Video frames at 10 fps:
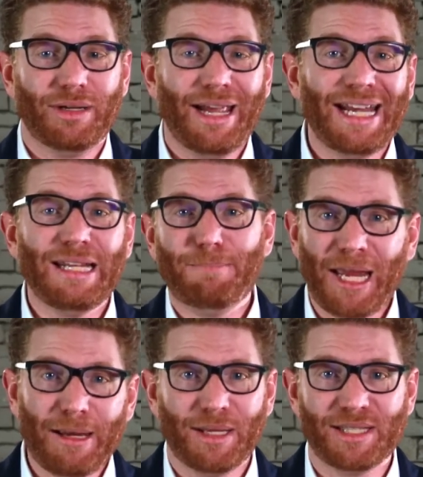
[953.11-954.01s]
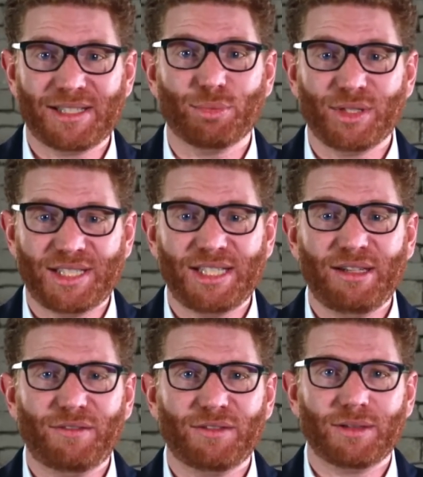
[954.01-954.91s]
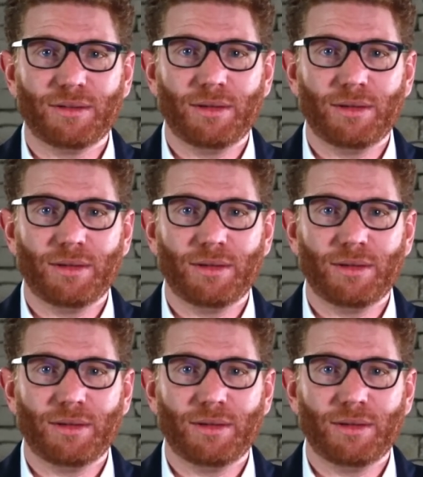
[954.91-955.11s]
any payments received,